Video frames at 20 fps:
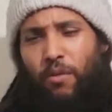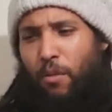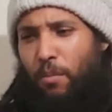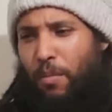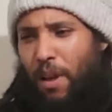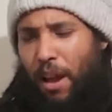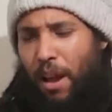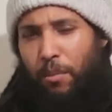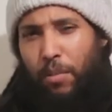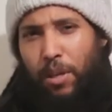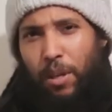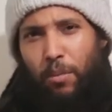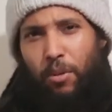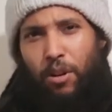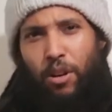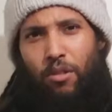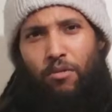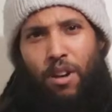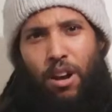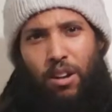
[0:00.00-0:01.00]
for black
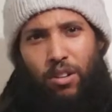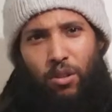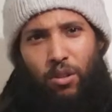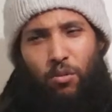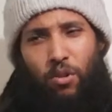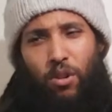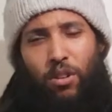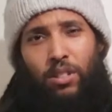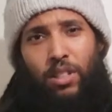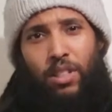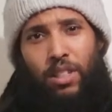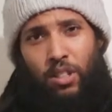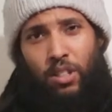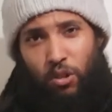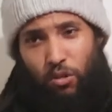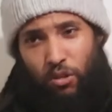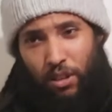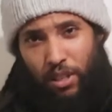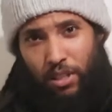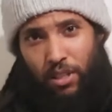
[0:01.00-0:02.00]
people around the world's
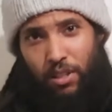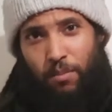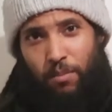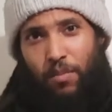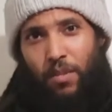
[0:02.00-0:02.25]
interest.